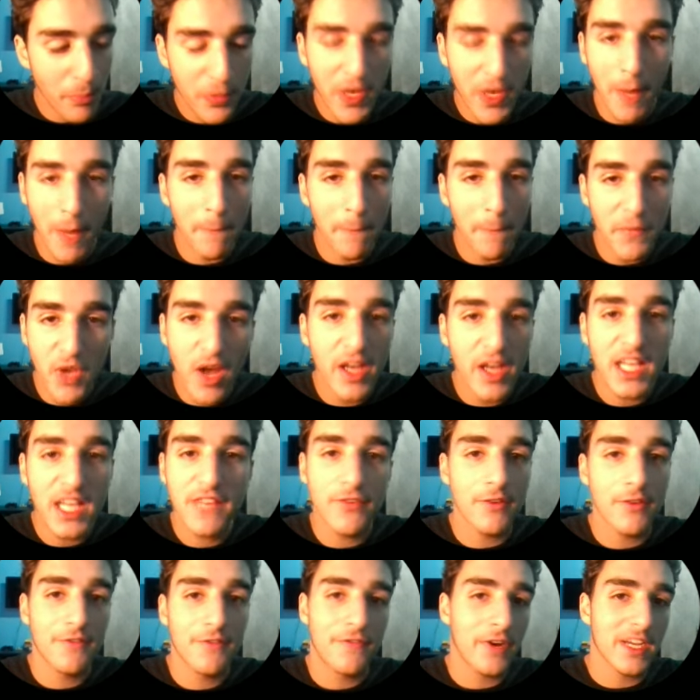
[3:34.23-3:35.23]
cannot
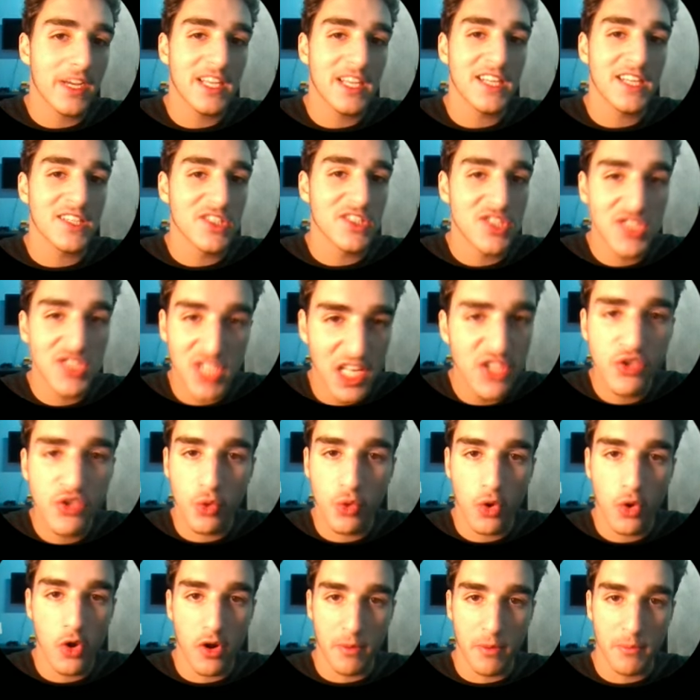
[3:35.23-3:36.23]
even fucking extend
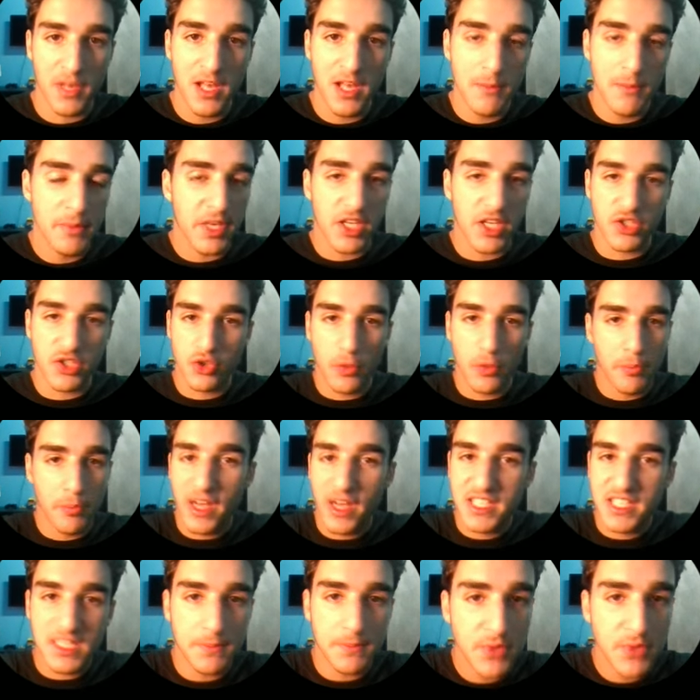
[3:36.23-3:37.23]
your arm because your
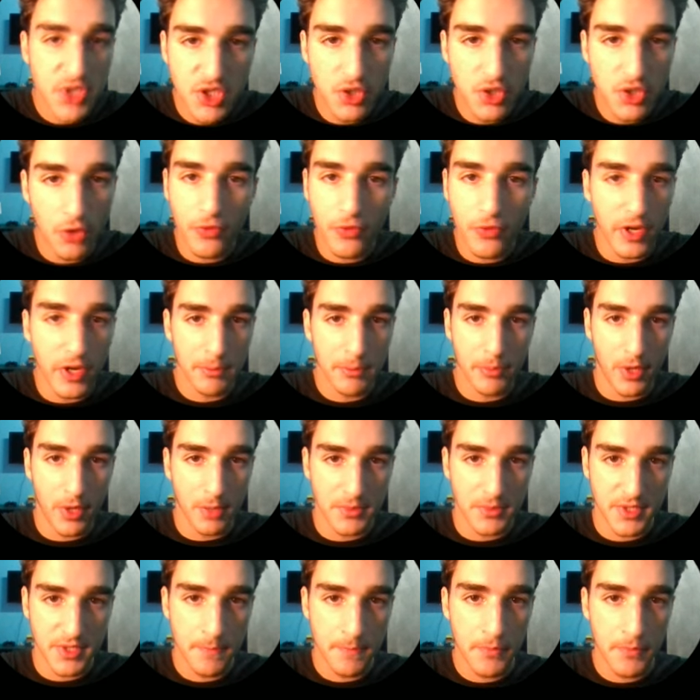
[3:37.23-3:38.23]
bicep's so fucking
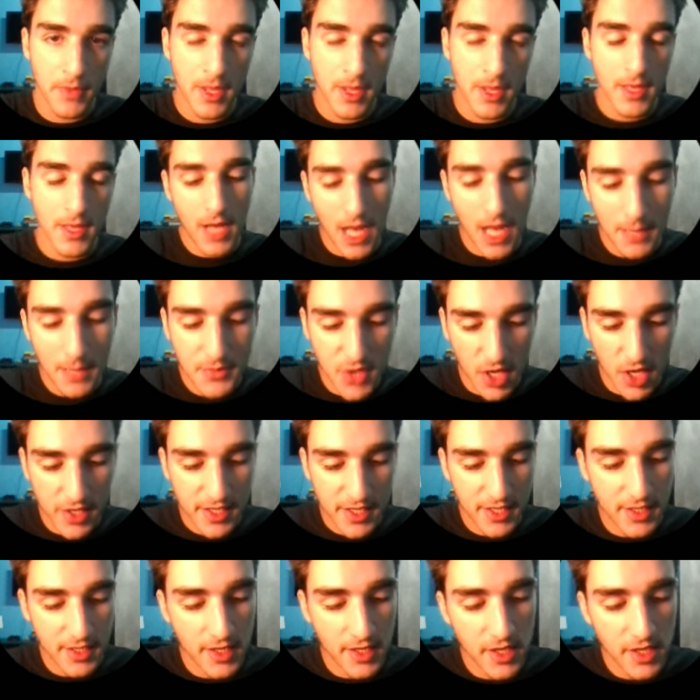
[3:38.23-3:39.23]
pumped. I'm
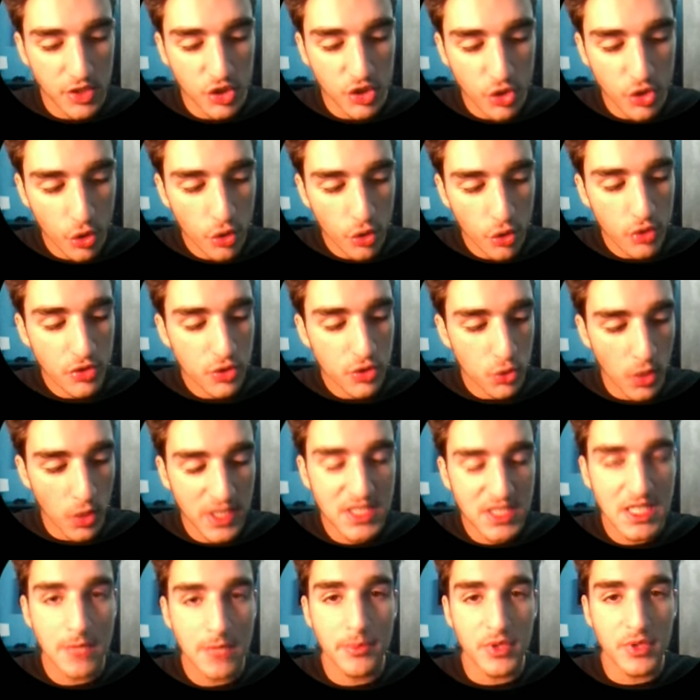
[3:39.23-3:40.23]
talking, your
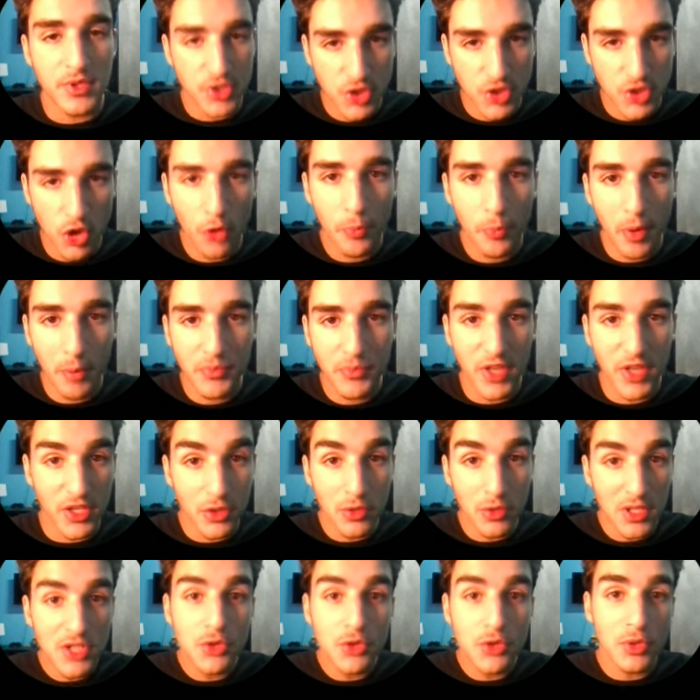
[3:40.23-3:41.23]
tricep is so pumped that
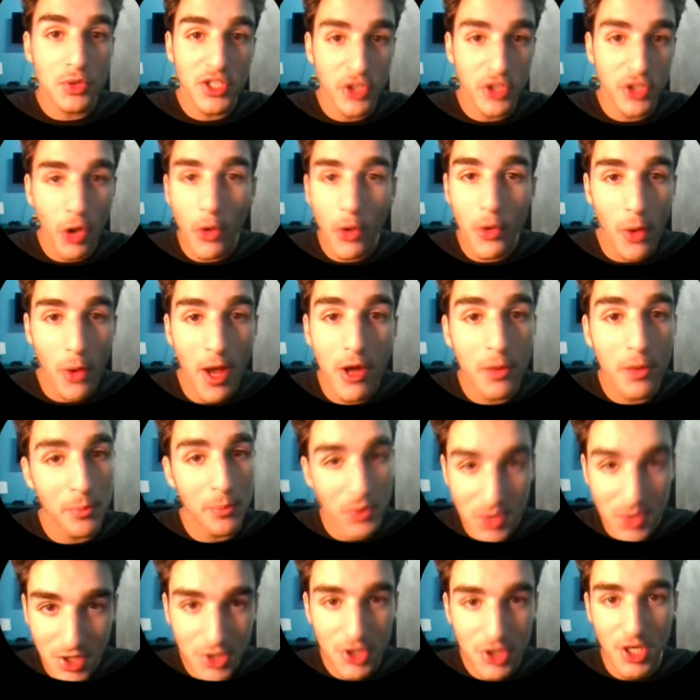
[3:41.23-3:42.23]
you literally don't know how to
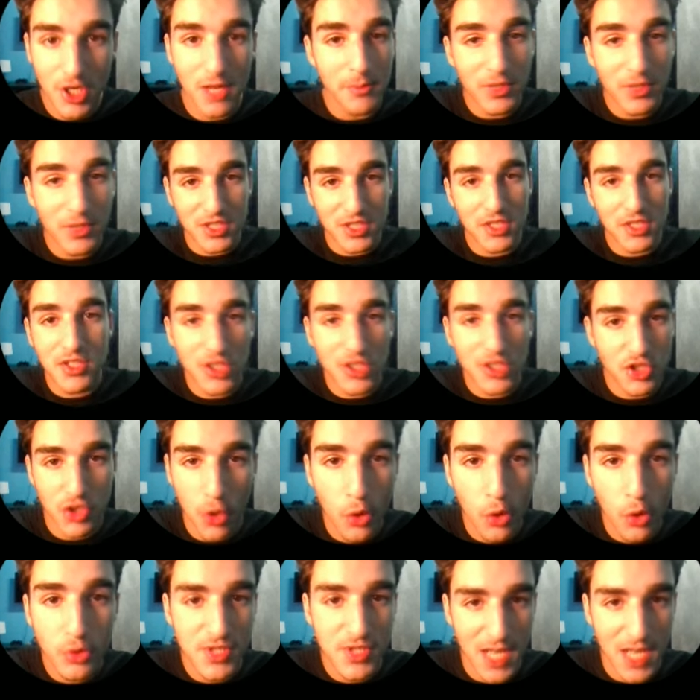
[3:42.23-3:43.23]
position it because it just
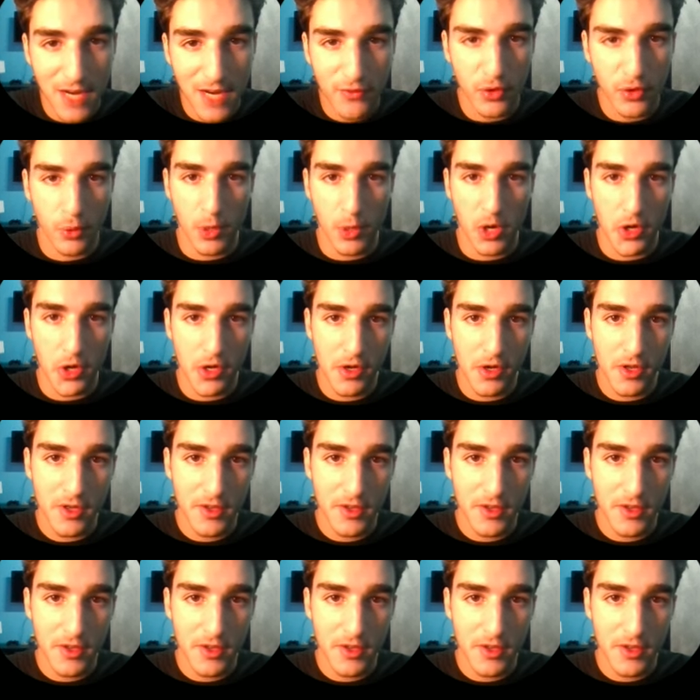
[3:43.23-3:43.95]
hurts everywhere.